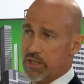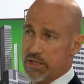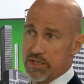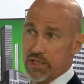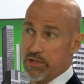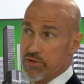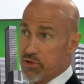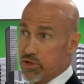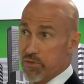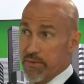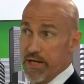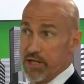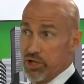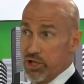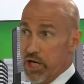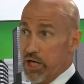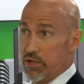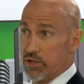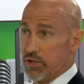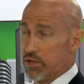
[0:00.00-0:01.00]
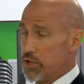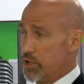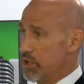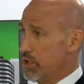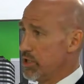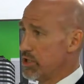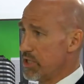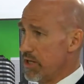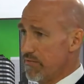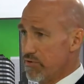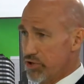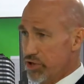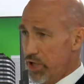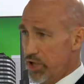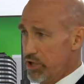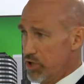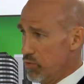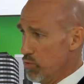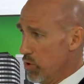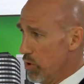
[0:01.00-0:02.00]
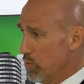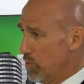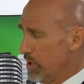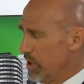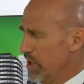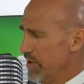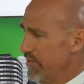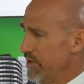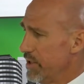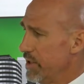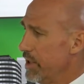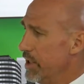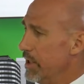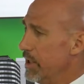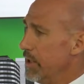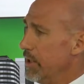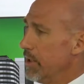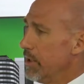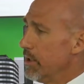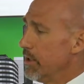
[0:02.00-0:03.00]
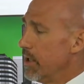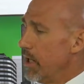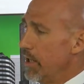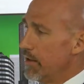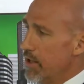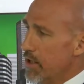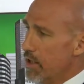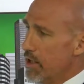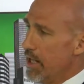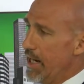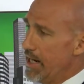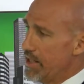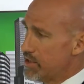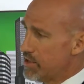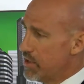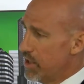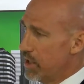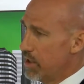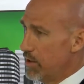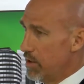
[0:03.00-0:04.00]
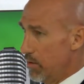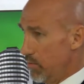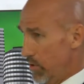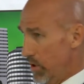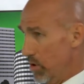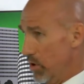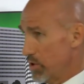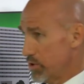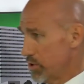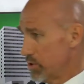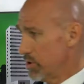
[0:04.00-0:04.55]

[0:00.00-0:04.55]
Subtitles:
it's easier to make changes in this ever-changing world we live in. And then the last thing that we also